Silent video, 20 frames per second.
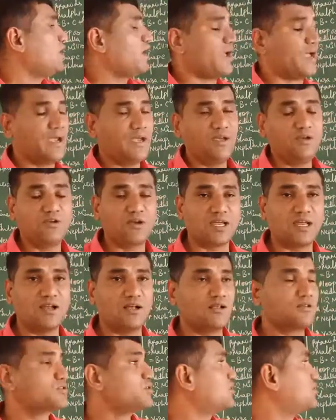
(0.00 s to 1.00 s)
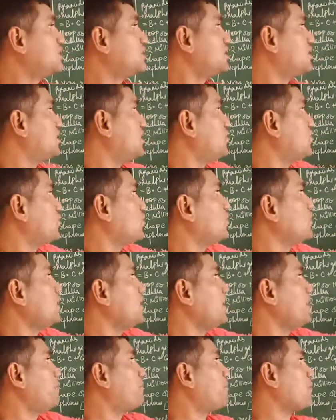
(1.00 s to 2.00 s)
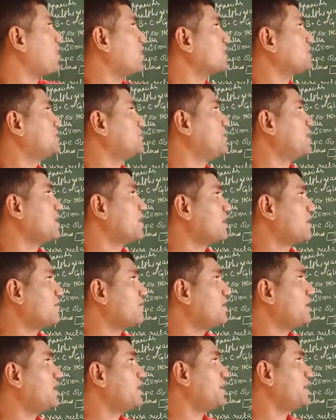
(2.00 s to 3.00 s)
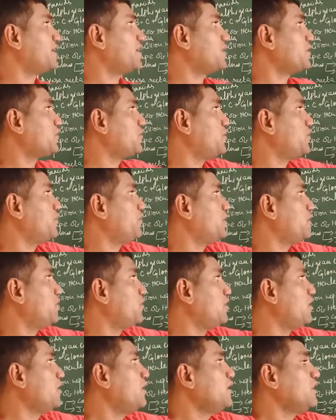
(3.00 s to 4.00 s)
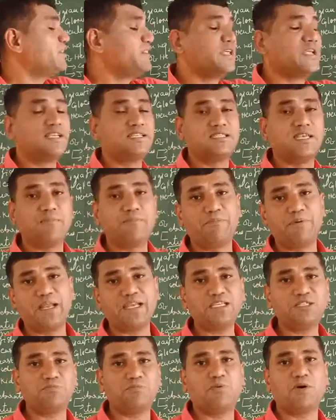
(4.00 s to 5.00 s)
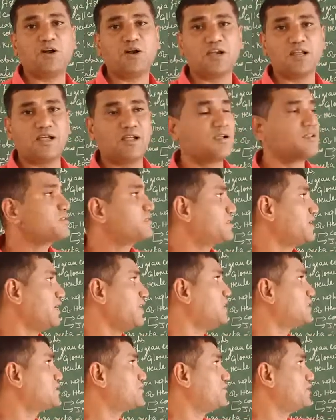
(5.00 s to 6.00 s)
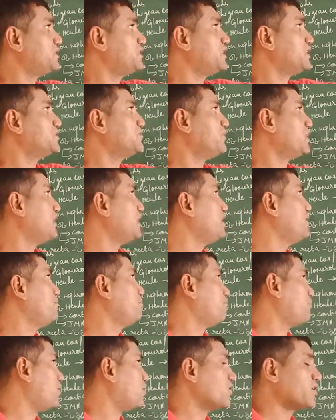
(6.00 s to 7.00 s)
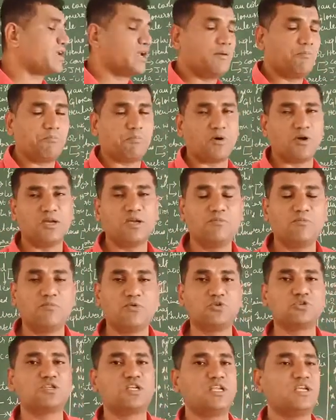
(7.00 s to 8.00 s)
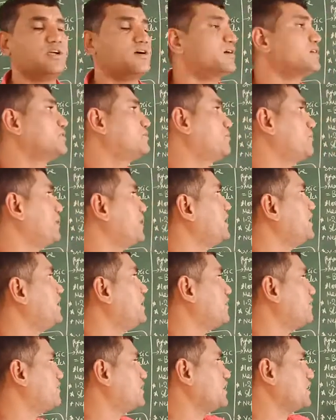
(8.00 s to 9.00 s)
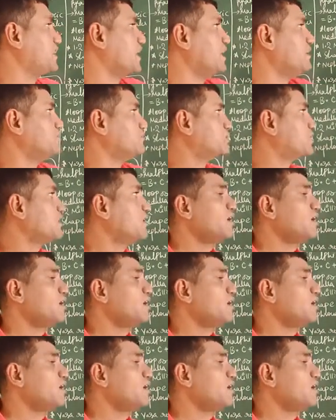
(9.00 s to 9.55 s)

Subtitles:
And you can also see that only proximal convoluted tubule, there is a brush border cells, which is very important point, mostly asked many of the times.